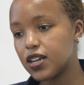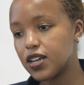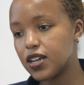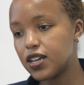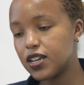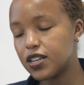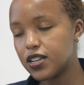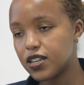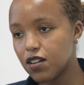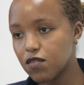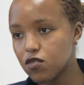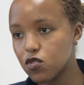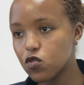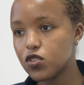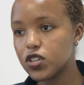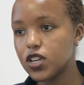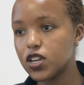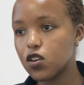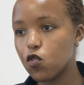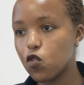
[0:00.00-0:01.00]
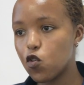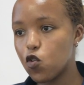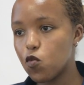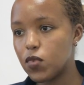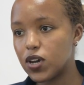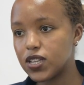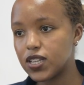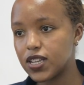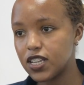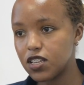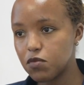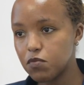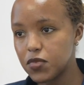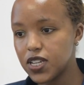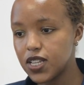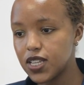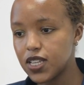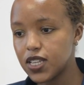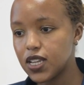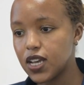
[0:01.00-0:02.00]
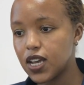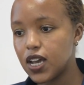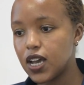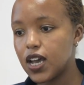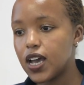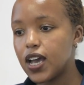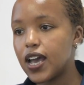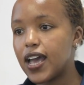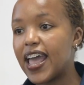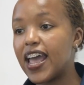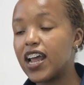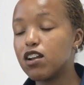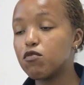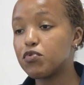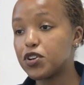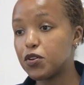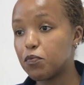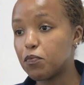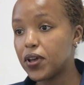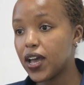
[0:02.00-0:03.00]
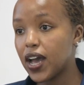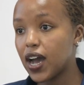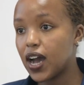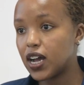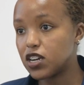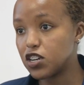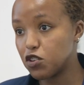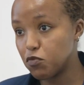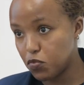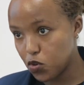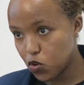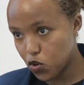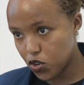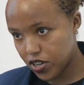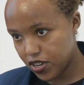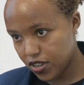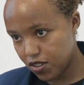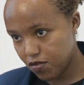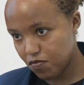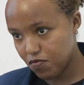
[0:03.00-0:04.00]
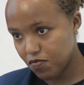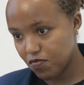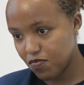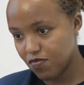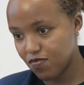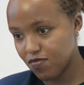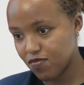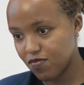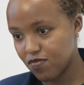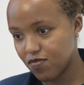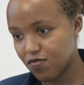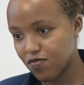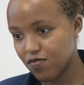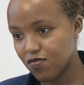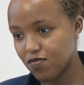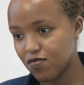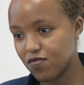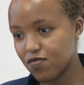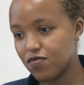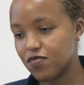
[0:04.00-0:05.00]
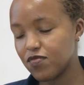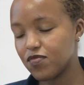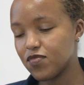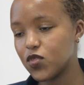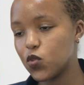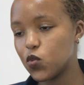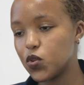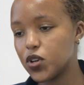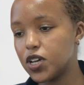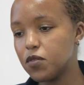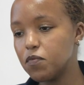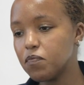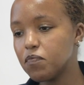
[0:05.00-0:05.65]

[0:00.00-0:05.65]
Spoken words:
interviews and home assessments, and prepare a report. Okay.